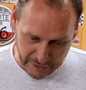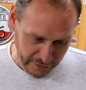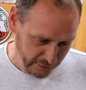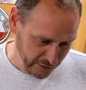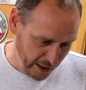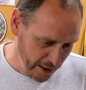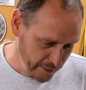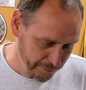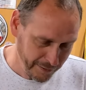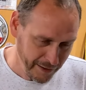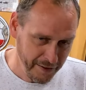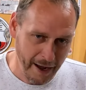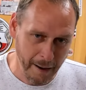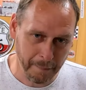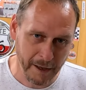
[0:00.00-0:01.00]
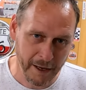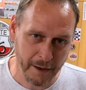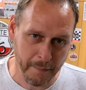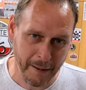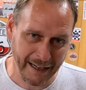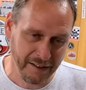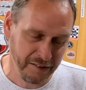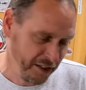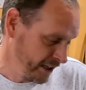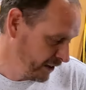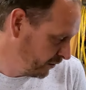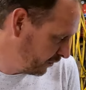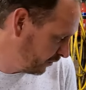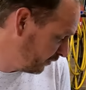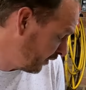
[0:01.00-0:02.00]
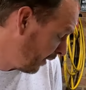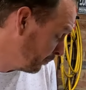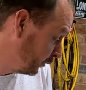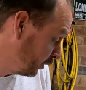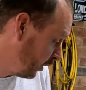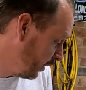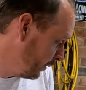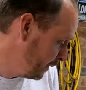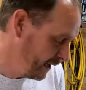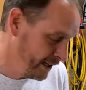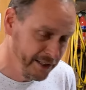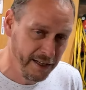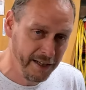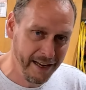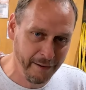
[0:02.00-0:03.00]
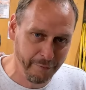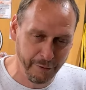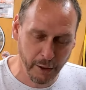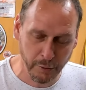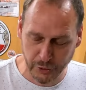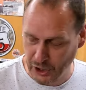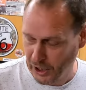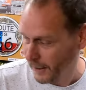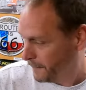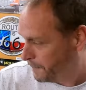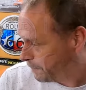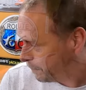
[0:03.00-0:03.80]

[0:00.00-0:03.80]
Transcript: So hopefully that'll be in a magazine sometime in the near future.